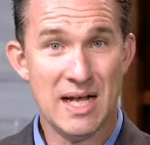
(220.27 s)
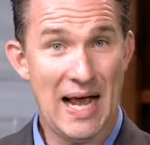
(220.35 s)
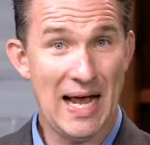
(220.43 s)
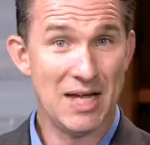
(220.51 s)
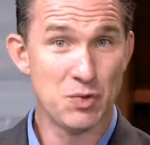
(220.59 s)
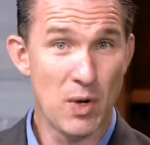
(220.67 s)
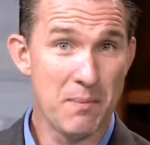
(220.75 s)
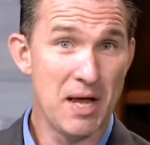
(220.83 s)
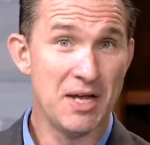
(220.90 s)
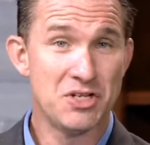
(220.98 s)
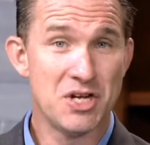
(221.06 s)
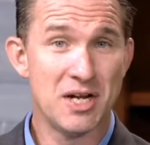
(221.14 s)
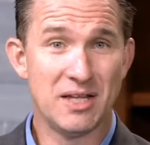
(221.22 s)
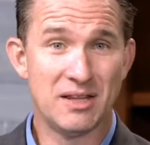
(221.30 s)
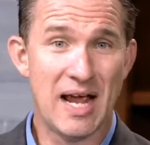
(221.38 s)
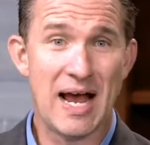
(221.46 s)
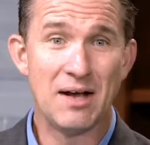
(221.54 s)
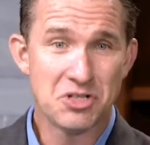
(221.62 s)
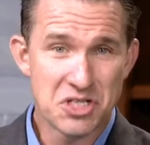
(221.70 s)
As we mentioned at the
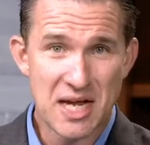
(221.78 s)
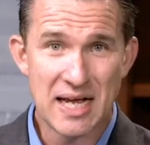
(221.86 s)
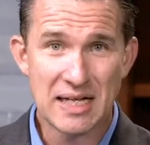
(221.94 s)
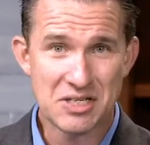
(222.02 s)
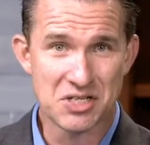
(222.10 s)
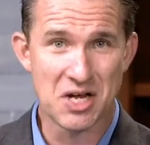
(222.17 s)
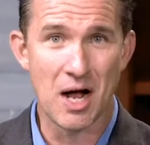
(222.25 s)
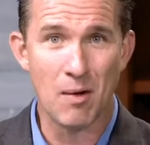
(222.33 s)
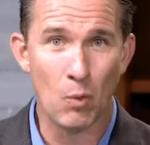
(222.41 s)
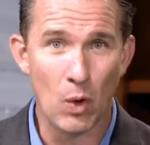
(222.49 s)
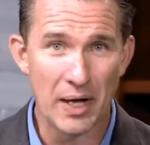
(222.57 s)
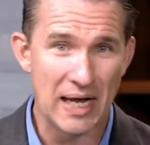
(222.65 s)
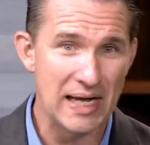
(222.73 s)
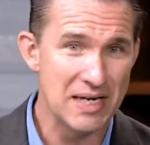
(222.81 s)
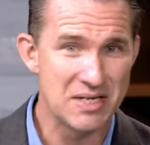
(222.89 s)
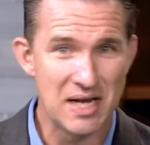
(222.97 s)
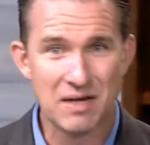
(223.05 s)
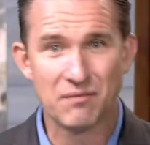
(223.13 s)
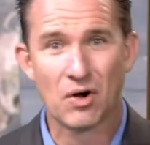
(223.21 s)
outset, Psalm
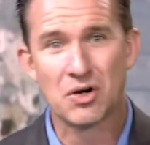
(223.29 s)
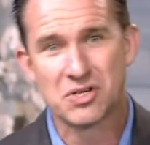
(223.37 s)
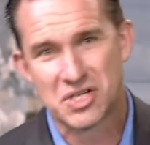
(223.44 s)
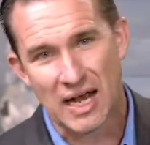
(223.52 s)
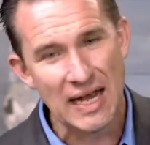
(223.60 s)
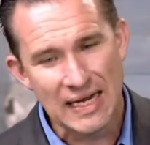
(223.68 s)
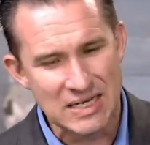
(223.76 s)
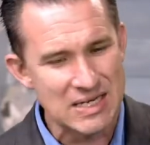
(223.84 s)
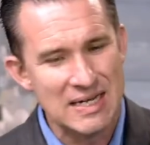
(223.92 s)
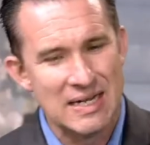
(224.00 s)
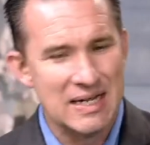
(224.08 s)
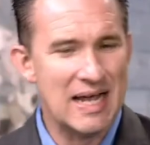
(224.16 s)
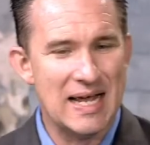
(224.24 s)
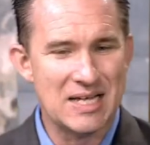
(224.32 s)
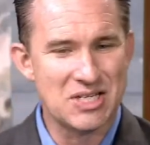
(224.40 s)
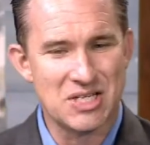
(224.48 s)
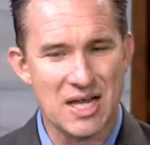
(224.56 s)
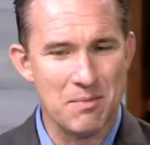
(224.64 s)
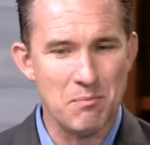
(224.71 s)
118 verse 8
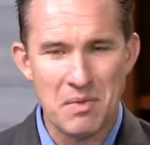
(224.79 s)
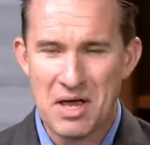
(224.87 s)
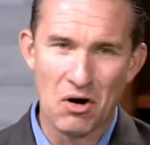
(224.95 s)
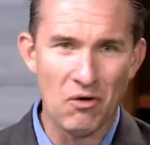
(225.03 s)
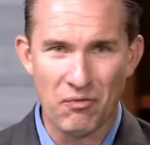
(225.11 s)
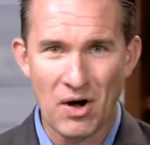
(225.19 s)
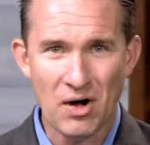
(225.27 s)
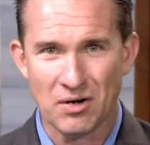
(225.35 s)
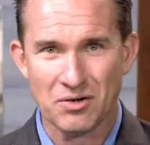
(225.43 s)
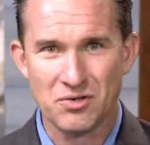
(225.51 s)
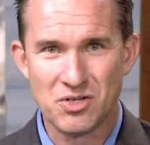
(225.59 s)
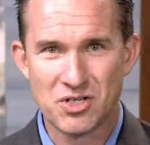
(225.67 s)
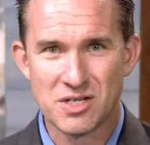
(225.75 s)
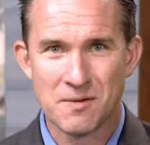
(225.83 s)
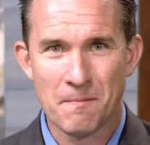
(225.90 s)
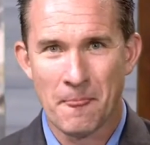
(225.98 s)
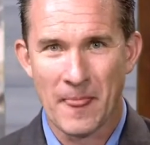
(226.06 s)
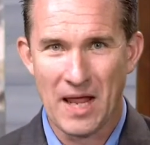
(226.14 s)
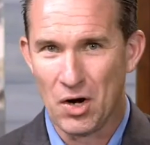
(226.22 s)
is the middle verse
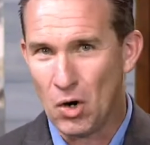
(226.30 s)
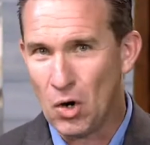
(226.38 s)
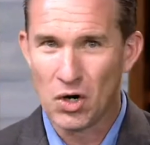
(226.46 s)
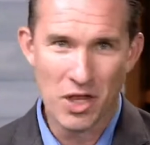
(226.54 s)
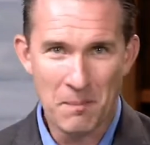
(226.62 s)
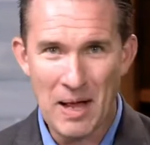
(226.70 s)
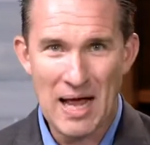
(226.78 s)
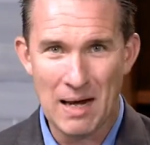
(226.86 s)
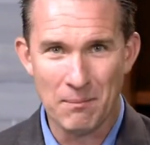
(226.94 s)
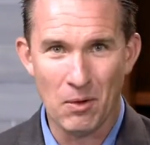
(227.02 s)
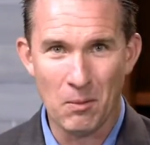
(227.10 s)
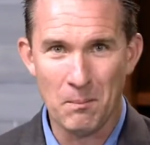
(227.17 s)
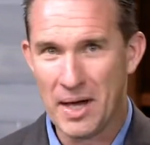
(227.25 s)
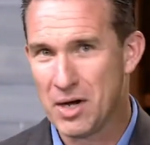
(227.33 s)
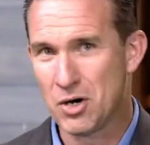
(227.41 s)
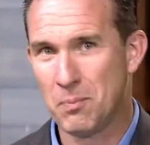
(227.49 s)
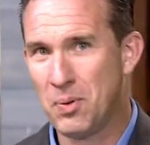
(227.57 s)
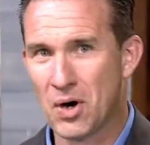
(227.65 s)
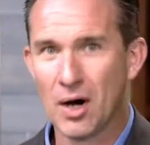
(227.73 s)
in all of the Bible. Better
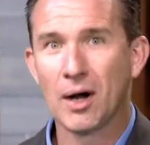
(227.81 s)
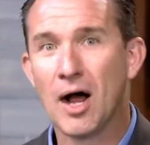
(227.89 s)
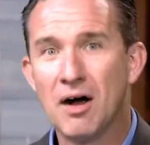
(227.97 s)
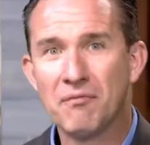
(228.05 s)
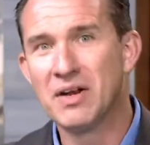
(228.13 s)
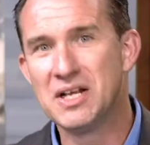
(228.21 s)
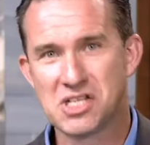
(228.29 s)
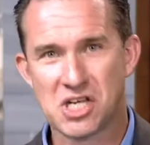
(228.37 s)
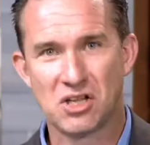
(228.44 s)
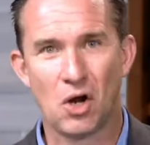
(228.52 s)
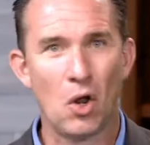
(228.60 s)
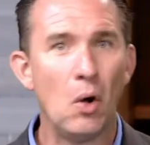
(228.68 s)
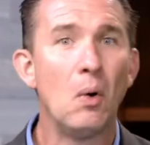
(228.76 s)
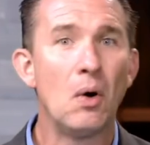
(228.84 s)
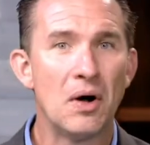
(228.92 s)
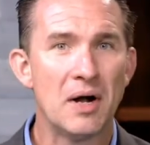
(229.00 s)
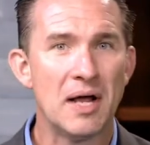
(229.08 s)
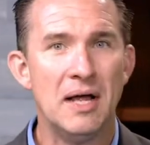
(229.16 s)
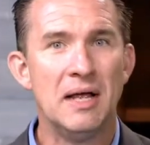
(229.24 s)
to put our confidence in the
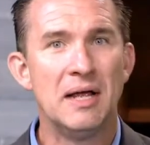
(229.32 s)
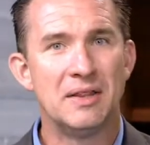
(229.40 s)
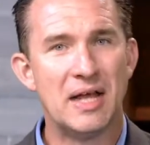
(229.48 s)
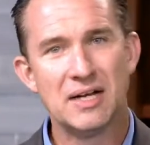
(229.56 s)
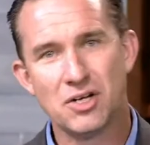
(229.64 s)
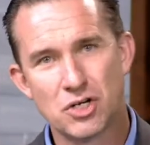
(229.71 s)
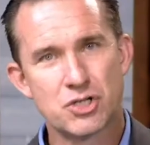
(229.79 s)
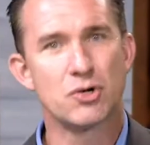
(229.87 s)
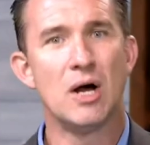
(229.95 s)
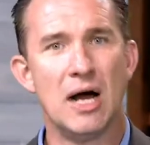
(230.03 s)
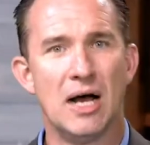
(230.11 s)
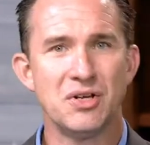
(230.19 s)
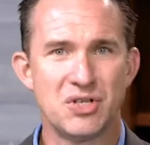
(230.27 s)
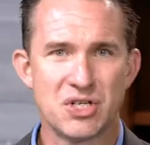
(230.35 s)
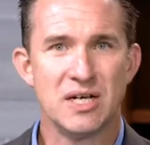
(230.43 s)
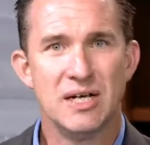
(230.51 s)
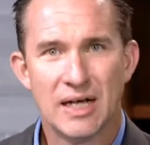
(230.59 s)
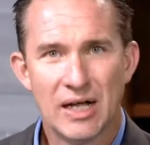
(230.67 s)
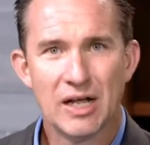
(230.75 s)
Lord than to trust
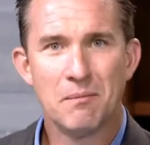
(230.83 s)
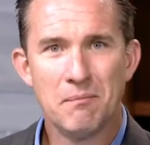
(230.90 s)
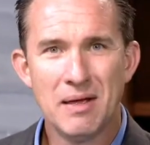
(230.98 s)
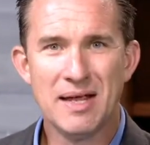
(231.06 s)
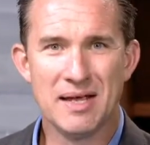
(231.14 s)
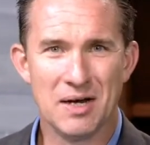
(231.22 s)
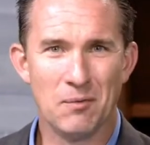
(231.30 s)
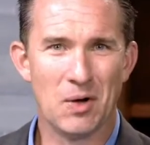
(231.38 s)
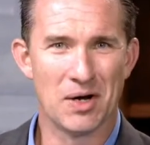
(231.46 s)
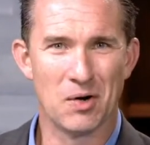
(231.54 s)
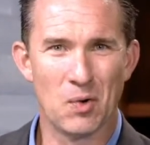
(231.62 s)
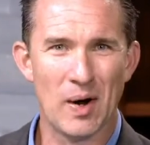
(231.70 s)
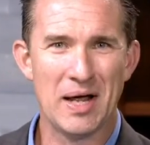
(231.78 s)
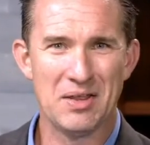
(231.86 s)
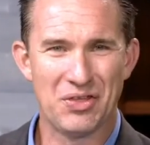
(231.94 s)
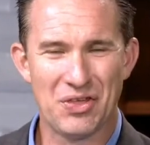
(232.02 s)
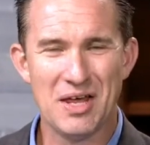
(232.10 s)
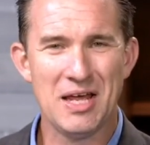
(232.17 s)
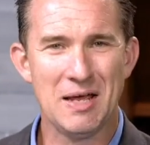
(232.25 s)
in men. And what a great
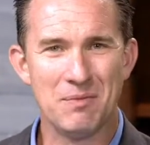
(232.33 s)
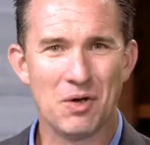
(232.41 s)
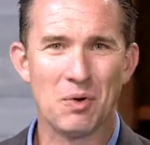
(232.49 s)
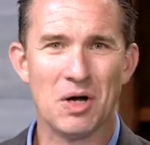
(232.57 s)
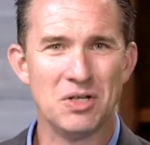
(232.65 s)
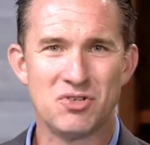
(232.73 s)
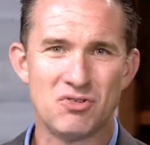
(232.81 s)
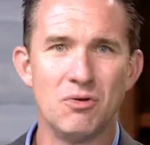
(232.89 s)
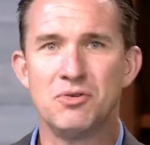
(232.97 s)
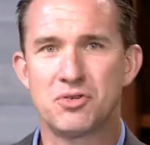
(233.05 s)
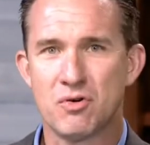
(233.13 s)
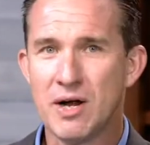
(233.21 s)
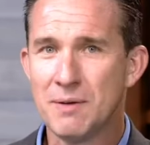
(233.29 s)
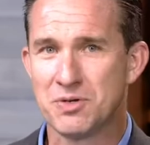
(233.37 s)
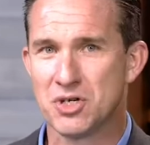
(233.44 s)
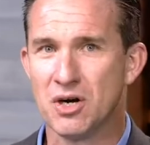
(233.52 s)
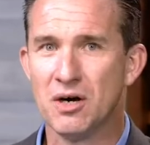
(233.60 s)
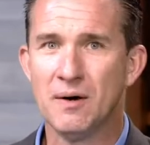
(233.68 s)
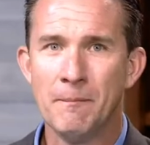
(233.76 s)
theme that runs through
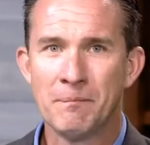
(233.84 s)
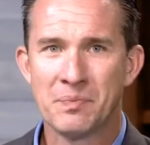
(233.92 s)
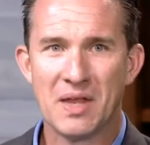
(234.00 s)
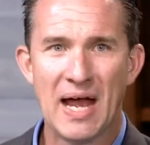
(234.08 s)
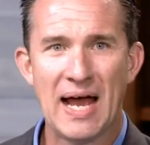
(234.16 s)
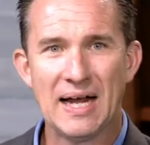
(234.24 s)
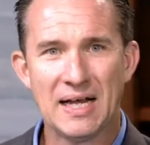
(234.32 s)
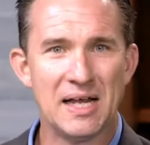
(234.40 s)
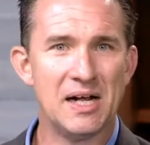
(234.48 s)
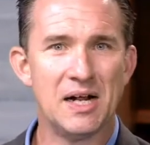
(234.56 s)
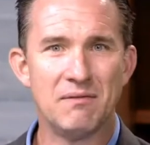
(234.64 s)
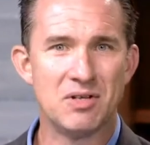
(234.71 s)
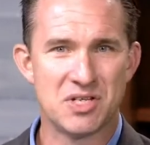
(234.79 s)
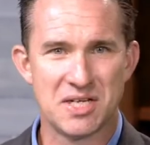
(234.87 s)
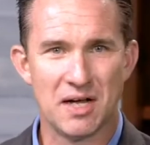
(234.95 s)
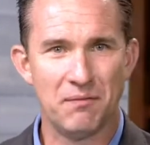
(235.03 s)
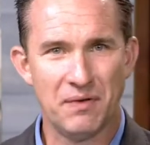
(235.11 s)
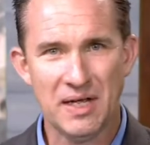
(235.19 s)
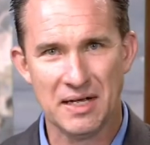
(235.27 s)
Scripture that in and of
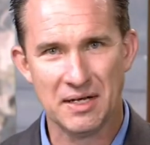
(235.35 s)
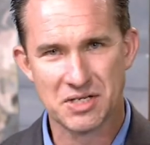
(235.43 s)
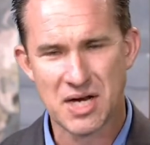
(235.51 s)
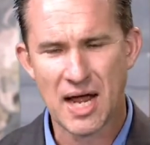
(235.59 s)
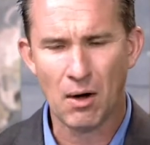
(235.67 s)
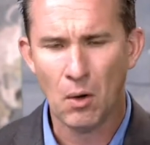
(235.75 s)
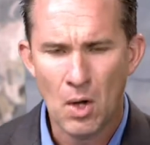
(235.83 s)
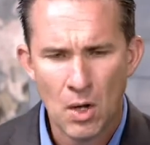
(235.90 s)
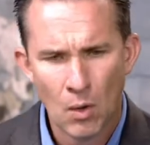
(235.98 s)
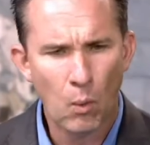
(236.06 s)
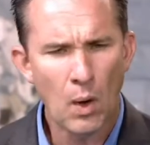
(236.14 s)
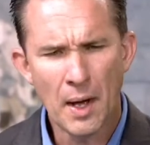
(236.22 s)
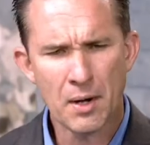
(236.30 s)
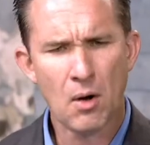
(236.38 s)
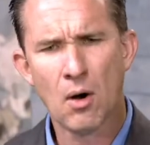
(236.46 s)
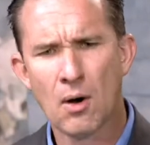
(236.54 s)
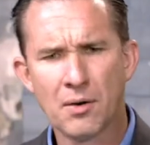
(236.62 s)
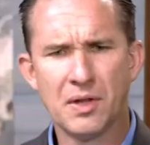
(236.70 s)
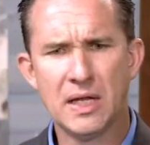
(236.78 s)
itself is. Now, what
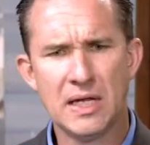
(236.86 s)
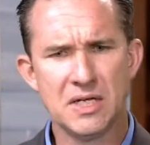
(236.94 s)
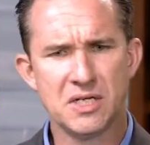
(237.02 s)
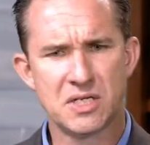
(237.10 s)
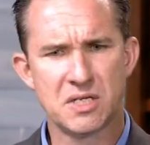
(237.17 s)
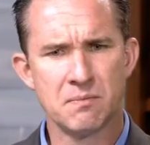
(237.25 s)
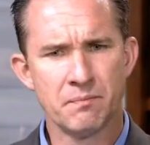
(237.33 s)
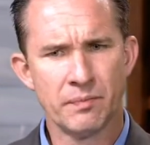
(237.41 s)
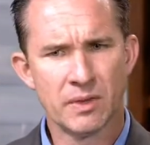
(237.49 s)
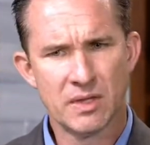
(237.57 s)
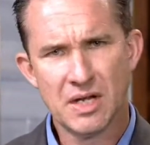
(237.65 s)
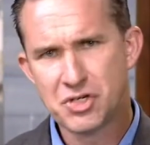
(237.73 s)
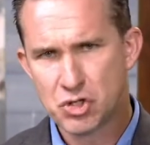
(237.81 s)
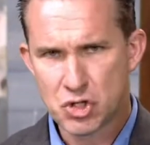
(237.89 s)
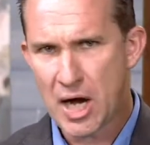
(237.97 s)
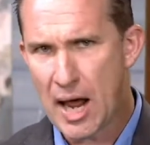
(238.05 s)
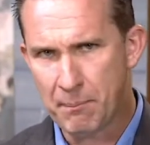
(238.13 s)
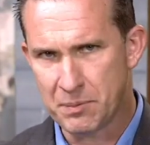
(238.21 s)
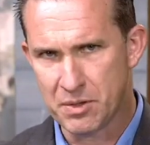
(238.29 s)
are these, these
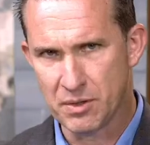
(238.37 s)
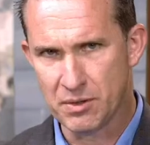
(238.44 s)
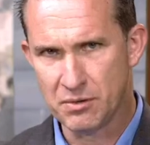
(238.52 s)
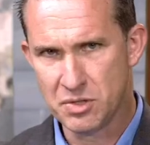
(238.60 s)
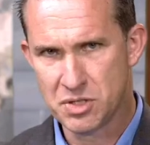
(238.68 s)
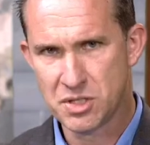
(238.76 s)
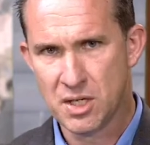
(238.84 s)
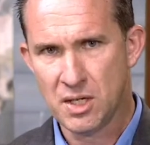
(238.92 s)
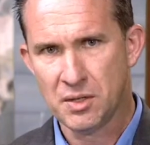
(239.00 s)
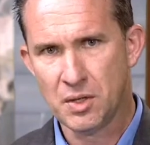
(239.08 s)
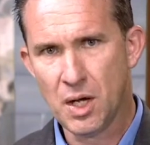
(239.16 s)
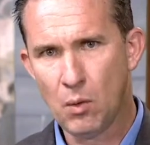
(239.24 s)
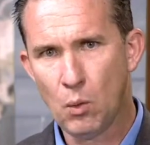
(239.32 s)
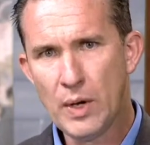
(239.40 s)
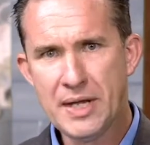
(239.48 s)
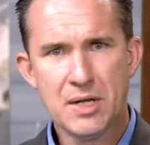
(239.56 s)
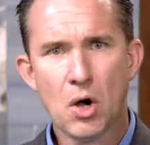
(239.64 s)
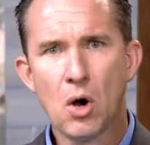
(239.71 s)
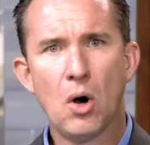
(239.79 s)
chapters that we
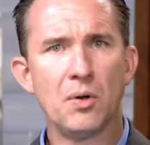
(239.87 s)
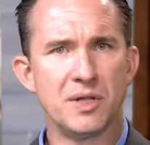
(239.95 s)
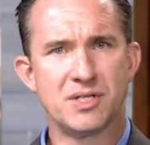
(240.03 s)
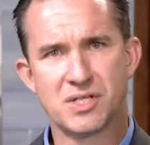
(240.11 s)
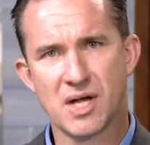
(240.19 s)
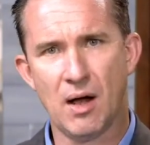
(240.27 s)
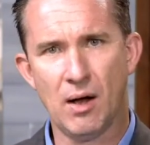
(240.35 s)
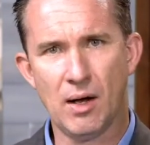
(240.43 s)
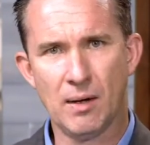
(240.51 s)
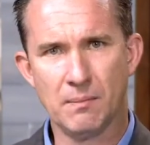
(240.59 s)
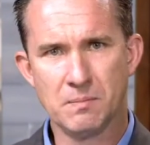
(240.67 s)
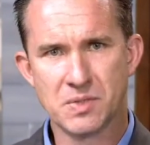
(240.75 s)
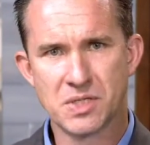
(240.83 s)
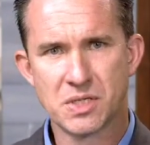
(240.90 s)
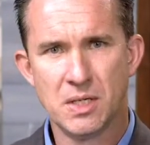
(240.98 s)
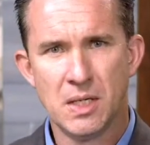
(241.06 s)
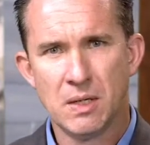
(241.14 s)
call the Psalms?